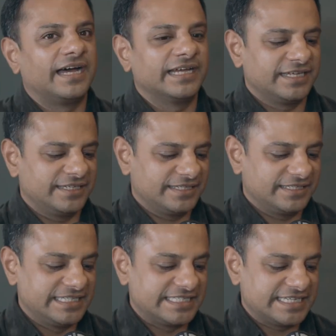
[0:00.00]
I
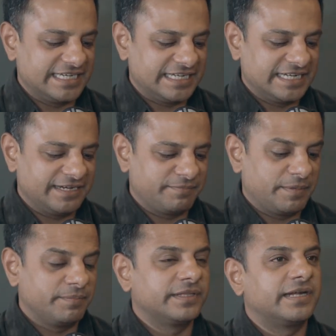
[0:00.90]
distinctly
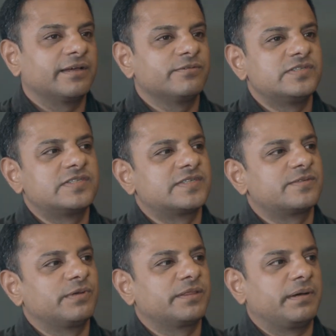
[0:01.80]
remember that I
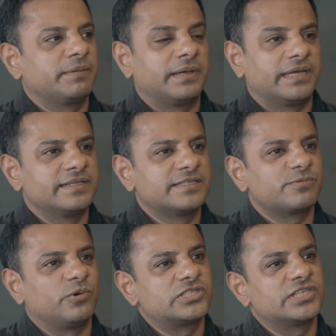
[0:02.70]
was with my
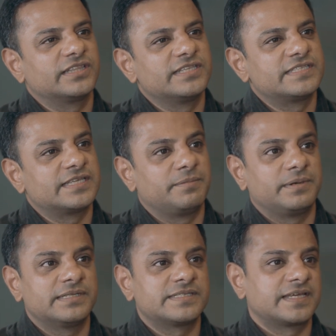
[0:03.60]
parents watching the
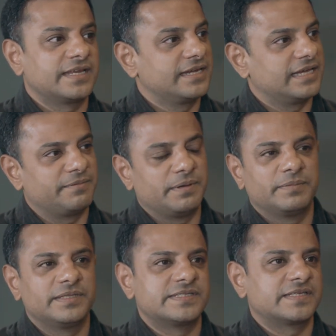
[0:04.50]
cinema screen. I
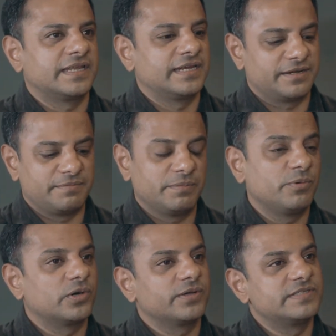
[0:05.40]
remember the screen. I remember
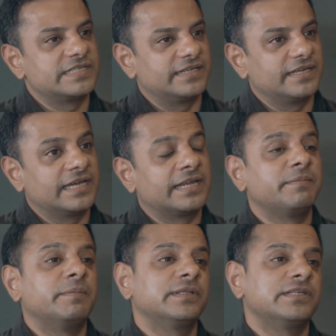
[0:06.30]
what I was eating. I
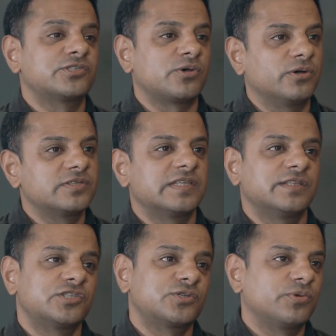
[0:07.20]
remember the songs and
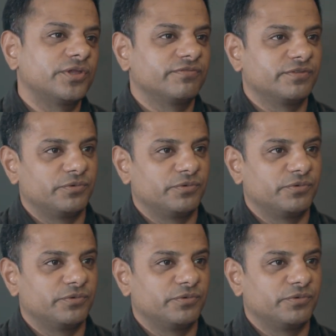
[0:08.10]
the story of the